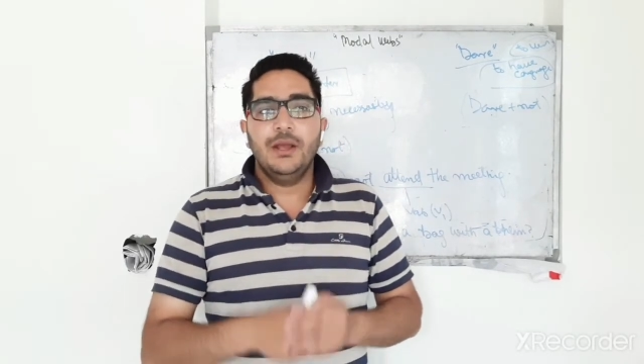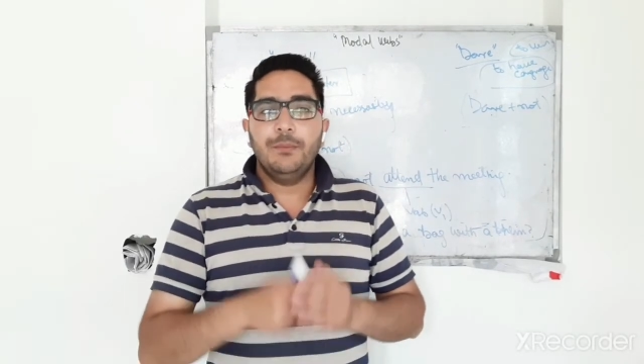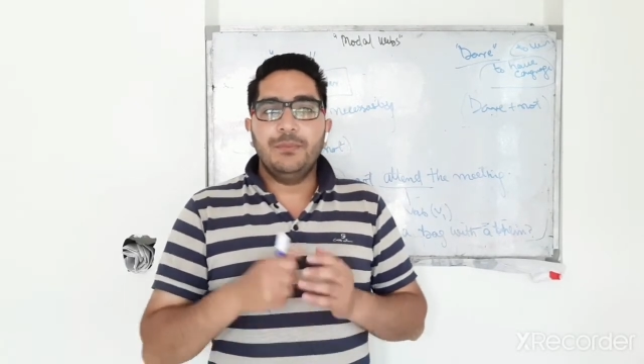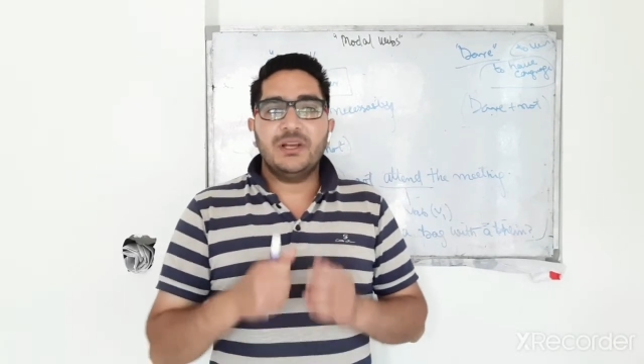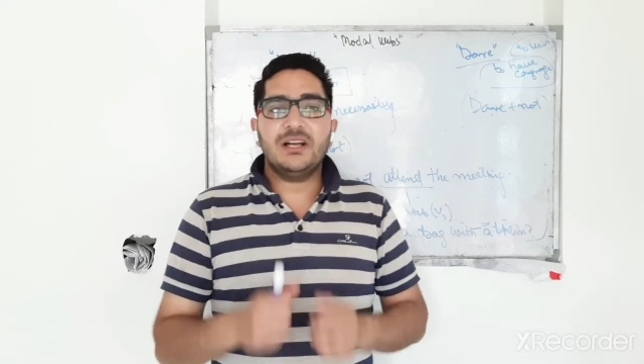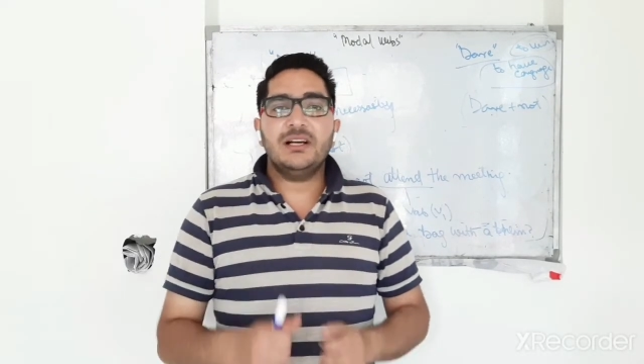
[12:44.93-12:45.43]

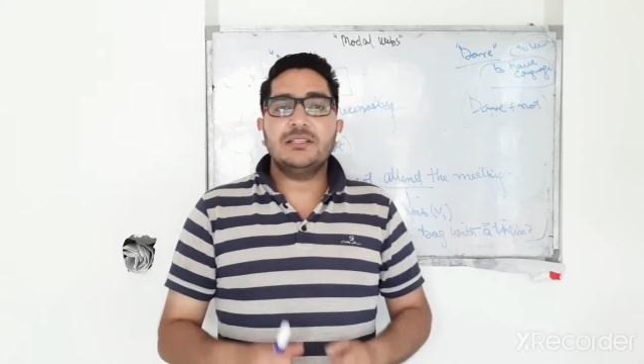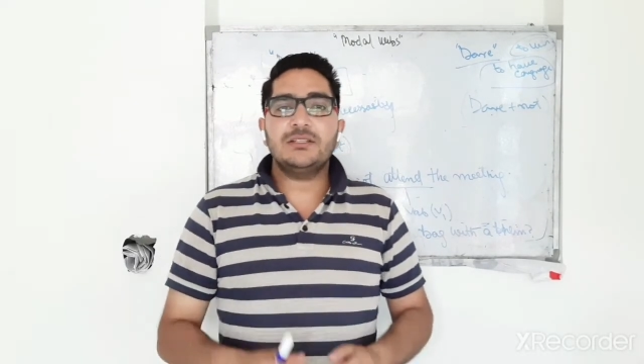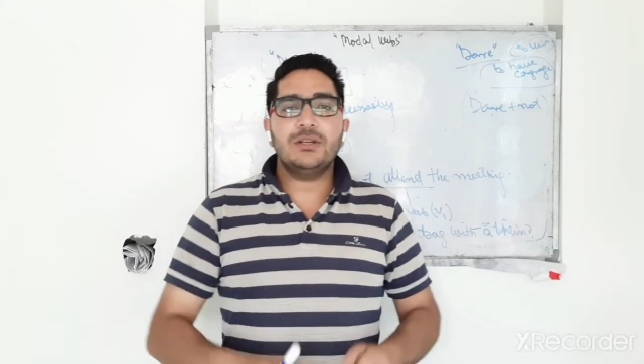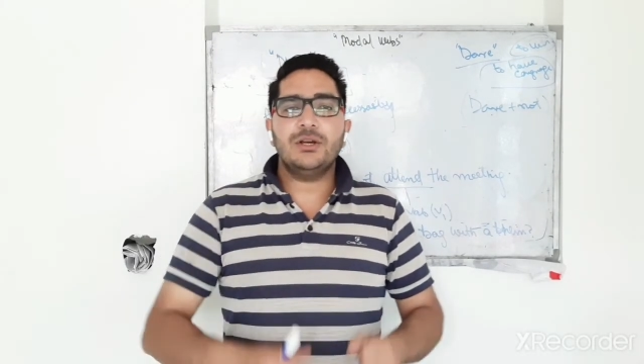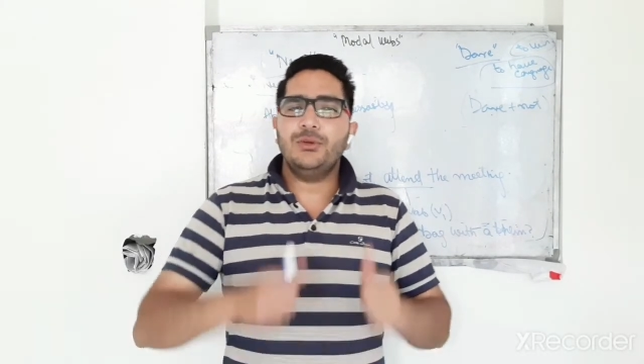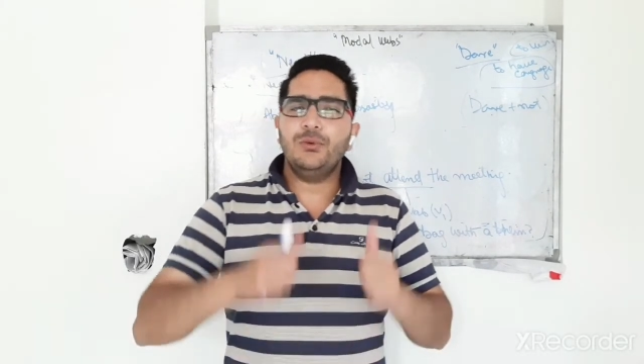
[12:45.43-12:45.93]
because
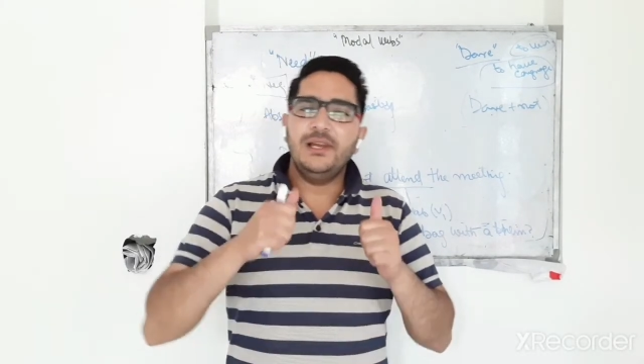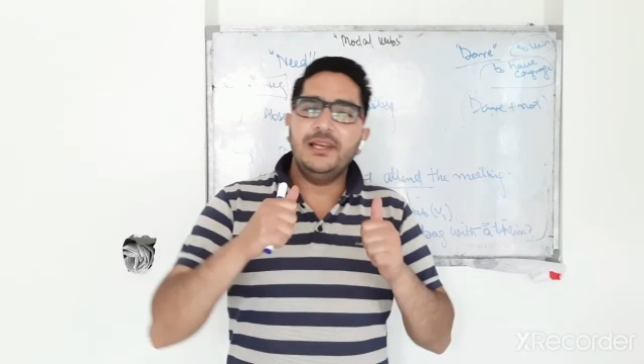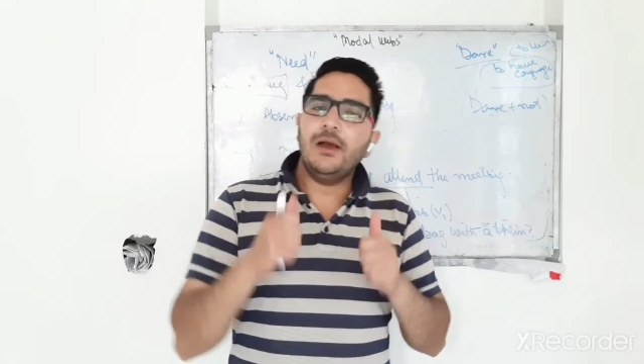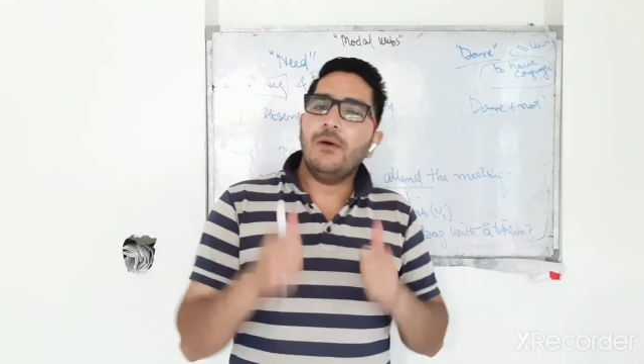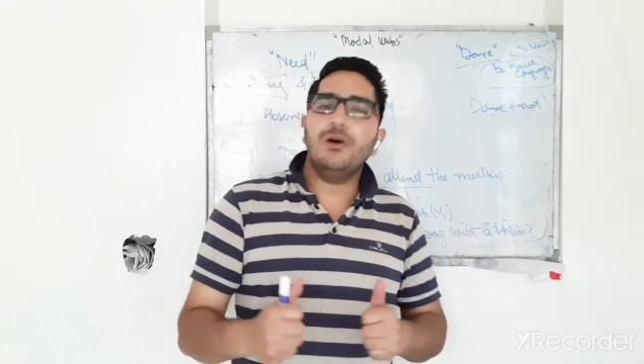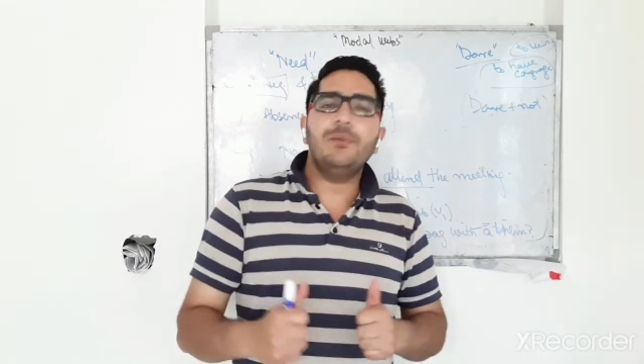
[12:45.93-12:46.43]
you will
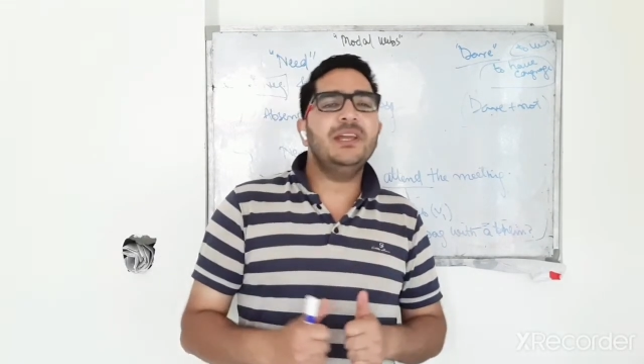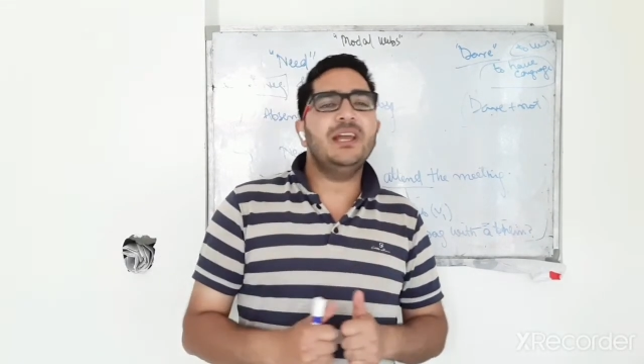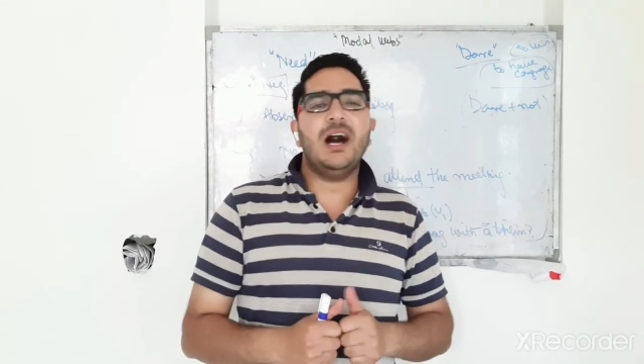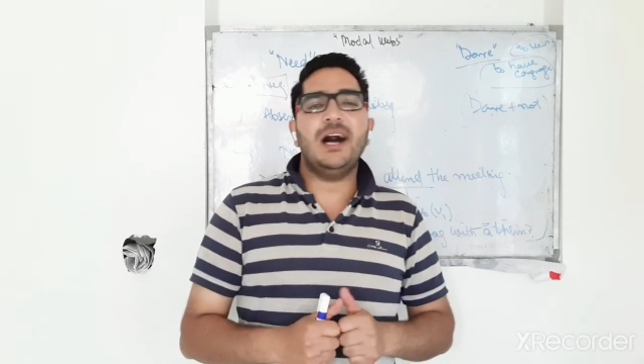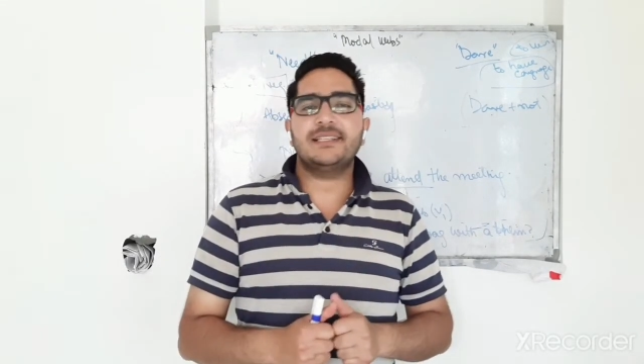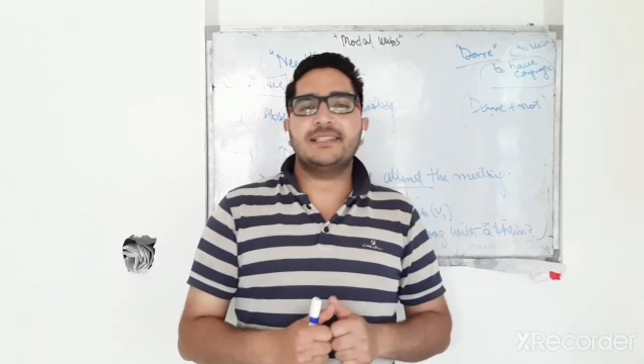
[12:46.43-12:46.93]
never be
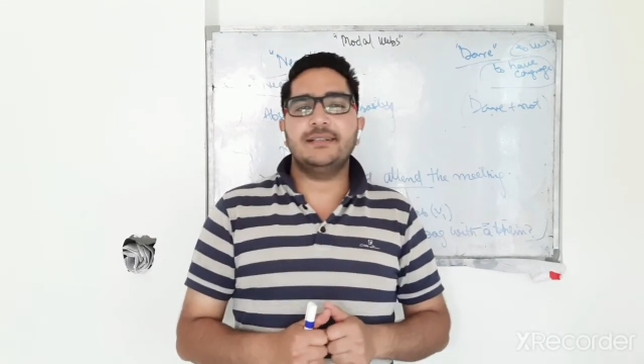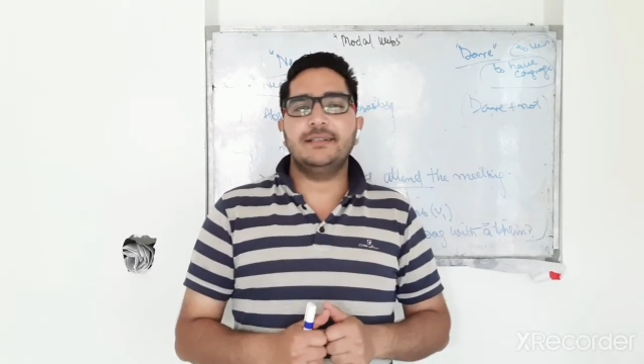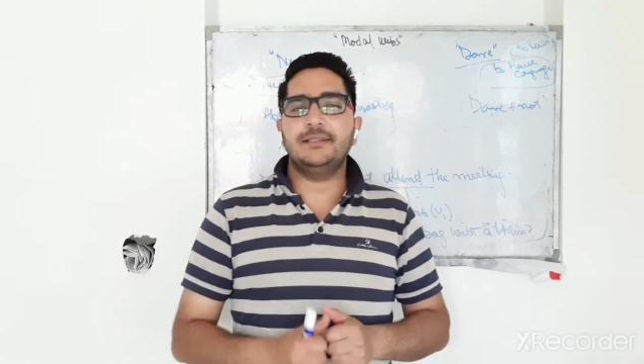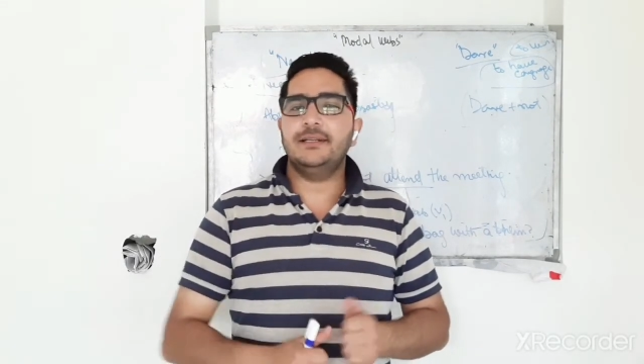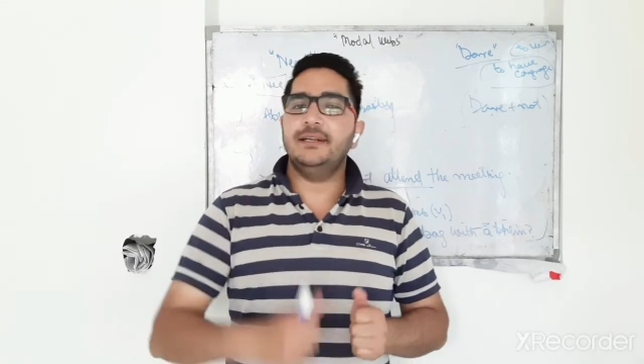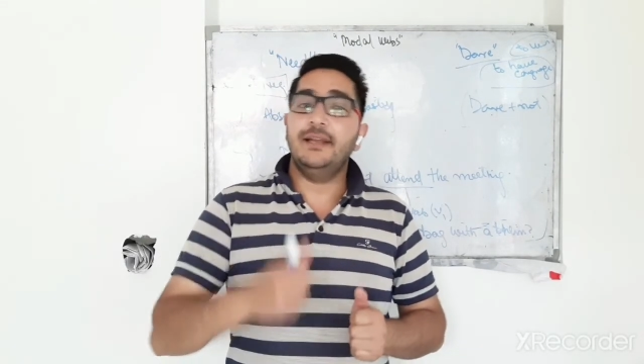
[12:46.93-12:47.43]
asked the
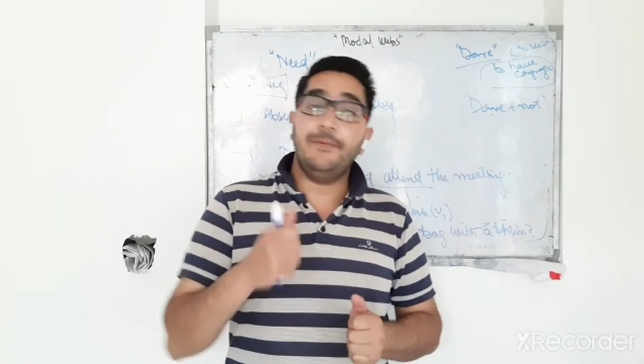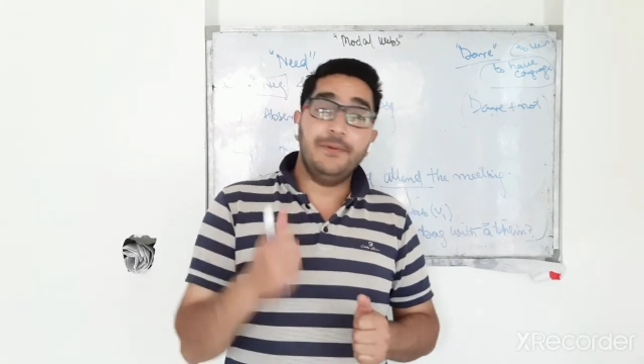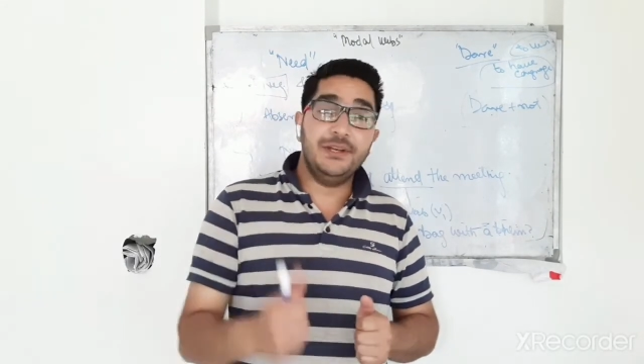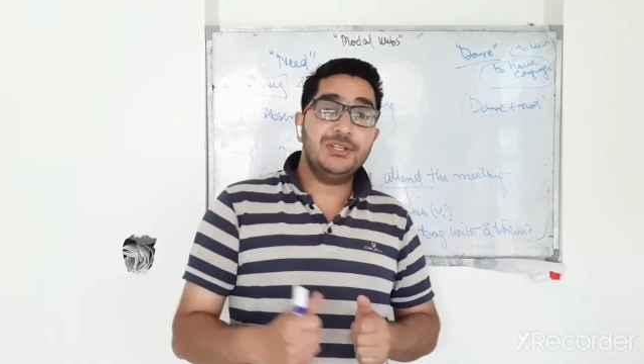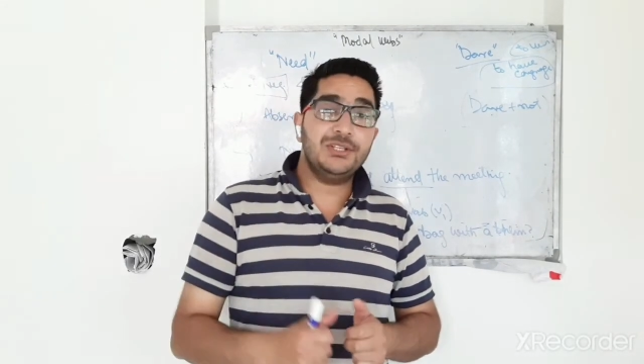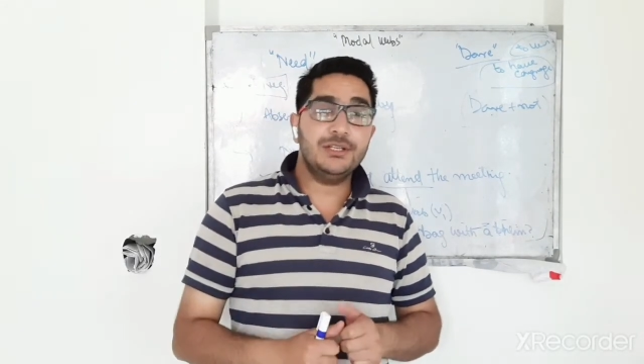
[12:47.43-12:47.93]

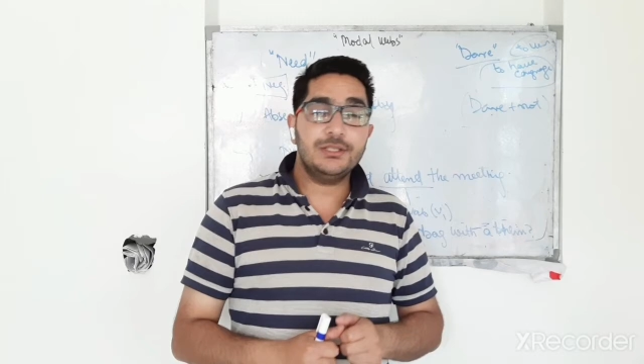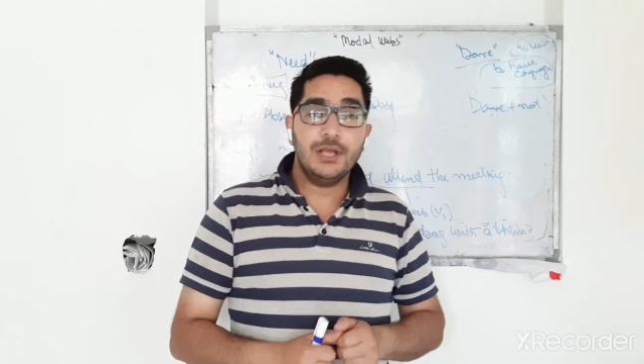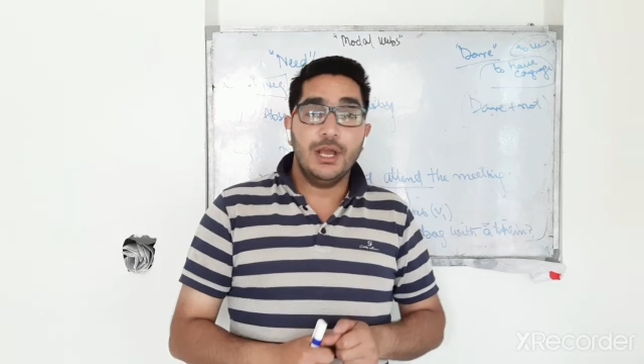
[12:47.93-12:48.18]
definitions.